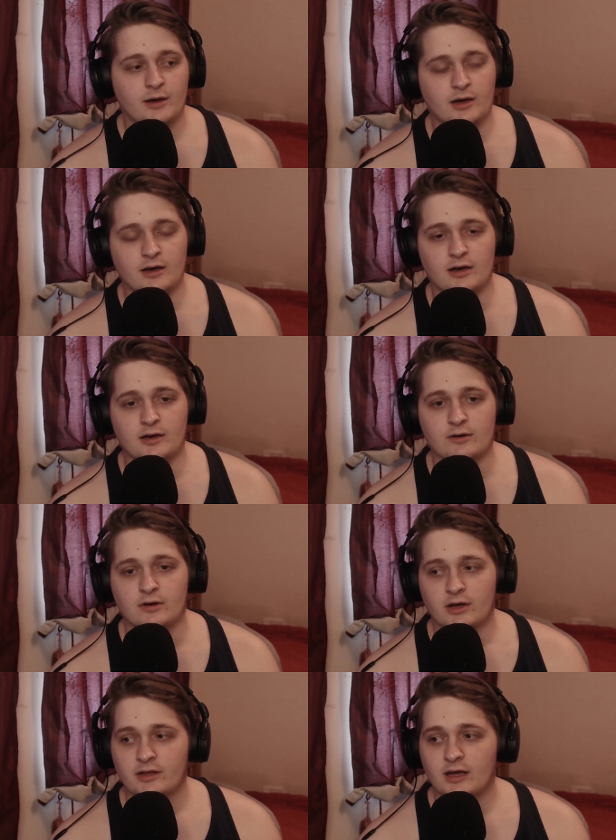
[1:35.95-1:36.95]

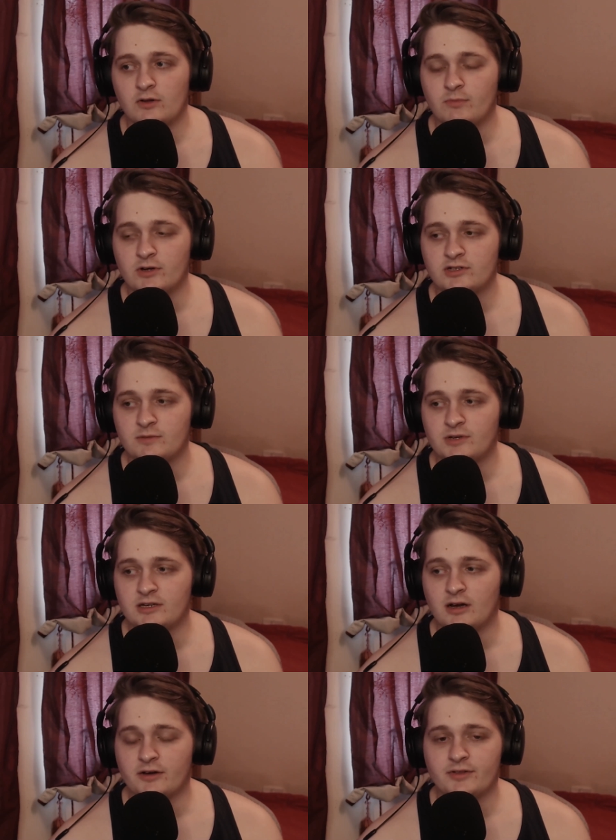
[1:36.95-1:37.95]
That'll mostly
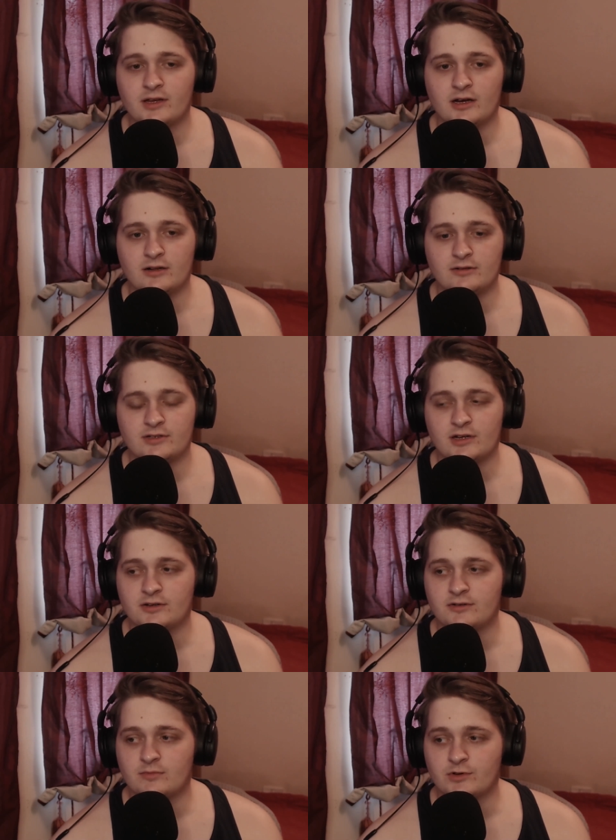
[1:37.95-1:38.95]
be, I think I'll start
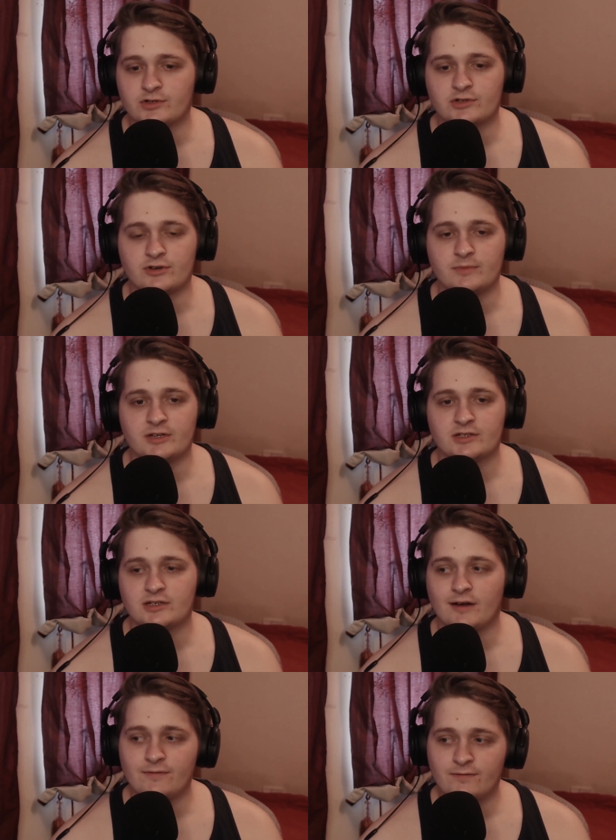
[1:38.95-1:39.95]
doing more streaming
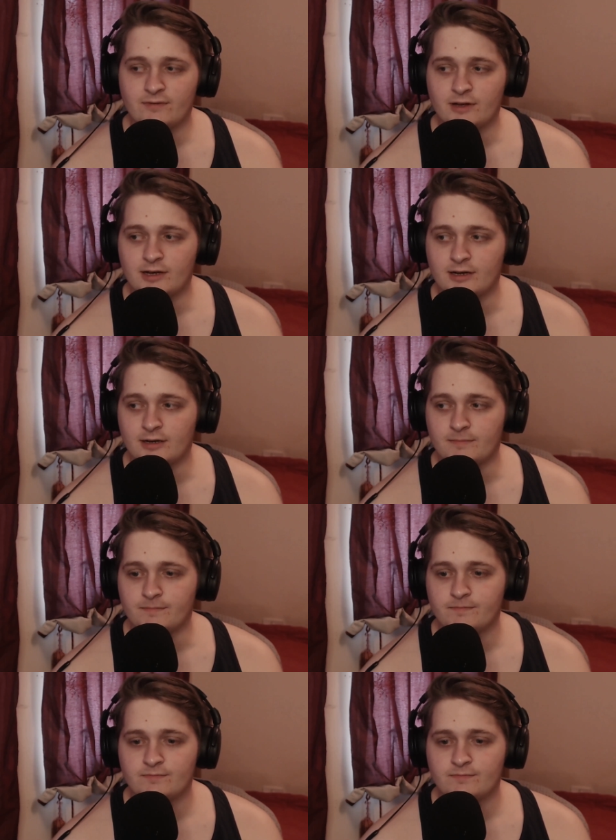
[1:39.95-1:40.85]
stuff, and